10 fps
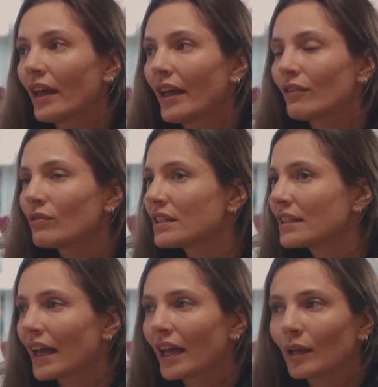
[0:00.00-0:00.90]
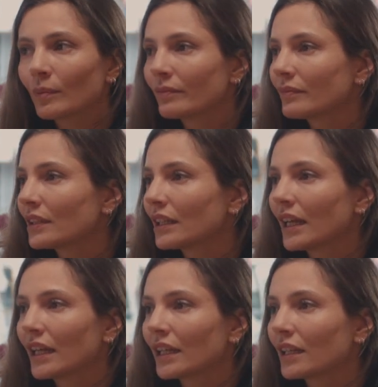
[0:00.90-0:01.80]
every time,
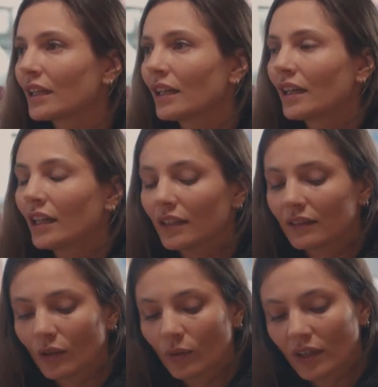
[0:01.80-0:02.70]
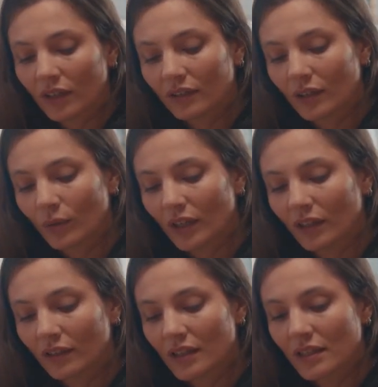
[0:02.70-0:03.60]
like, there were
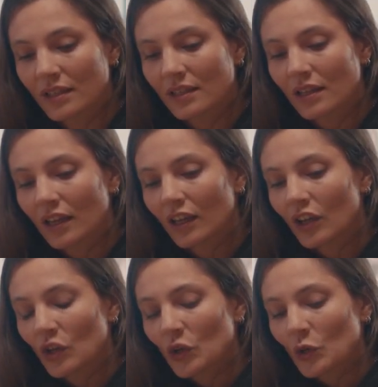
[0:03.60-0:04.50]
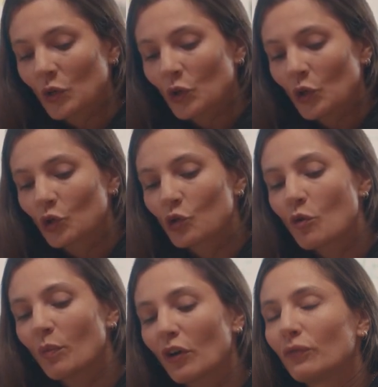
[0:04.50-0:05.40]
this
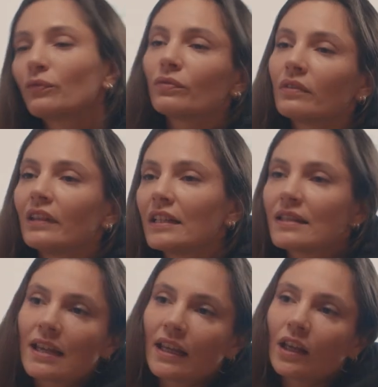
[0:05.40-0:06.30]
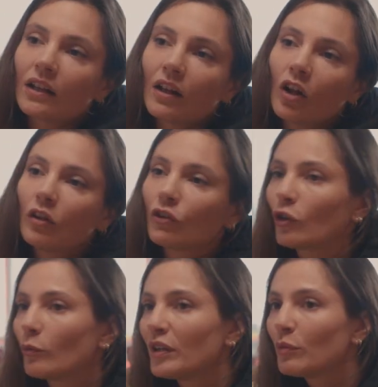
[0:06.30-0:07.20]
group of, let's say,
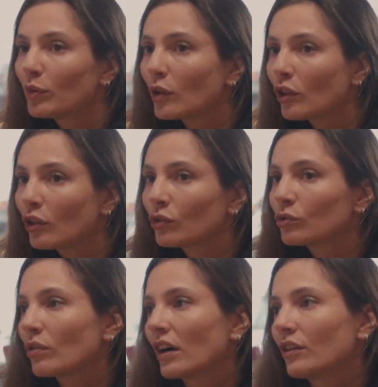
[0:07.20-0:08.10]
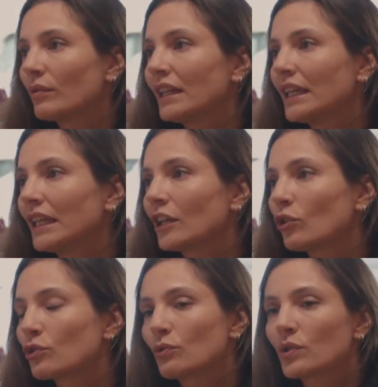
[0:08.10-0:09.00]
older people who are really
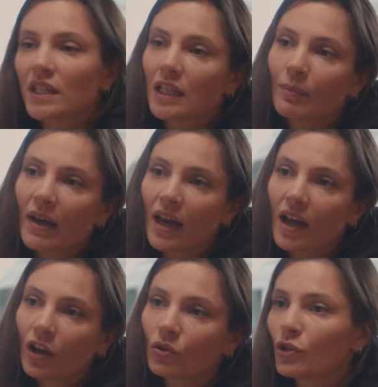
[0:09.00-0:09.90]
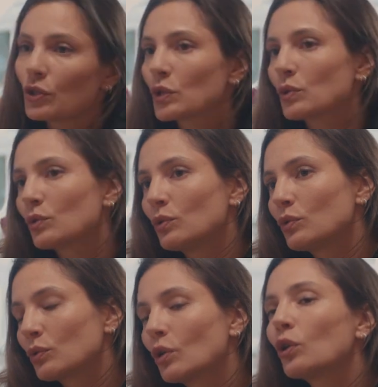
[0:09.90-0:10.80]
close to cinema, who used to
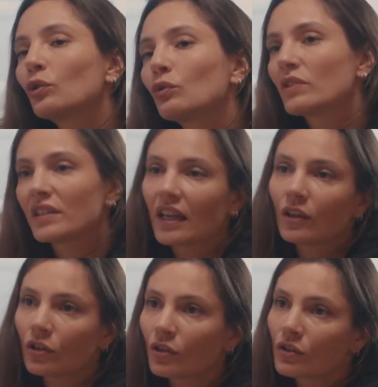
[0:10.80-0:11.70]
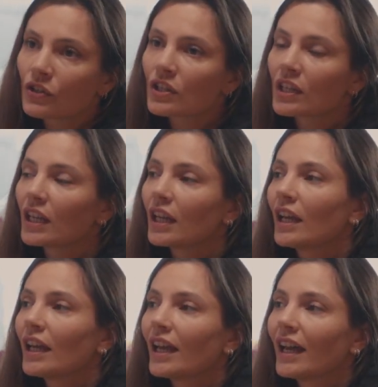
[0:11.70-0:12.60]
go to theaters.
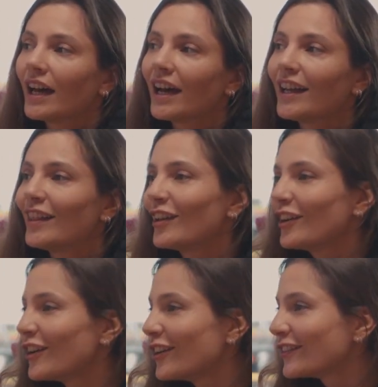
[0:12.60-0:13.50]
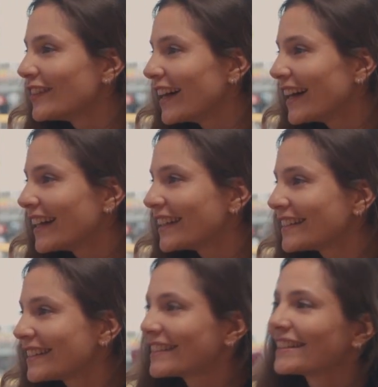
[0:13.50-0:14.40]
I love that.
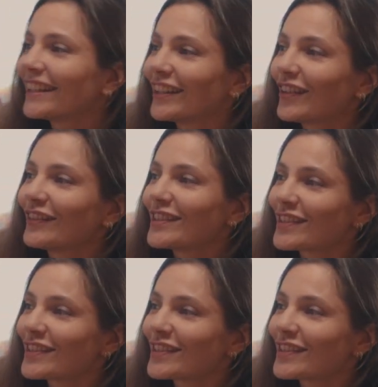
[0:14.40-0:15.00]
I love this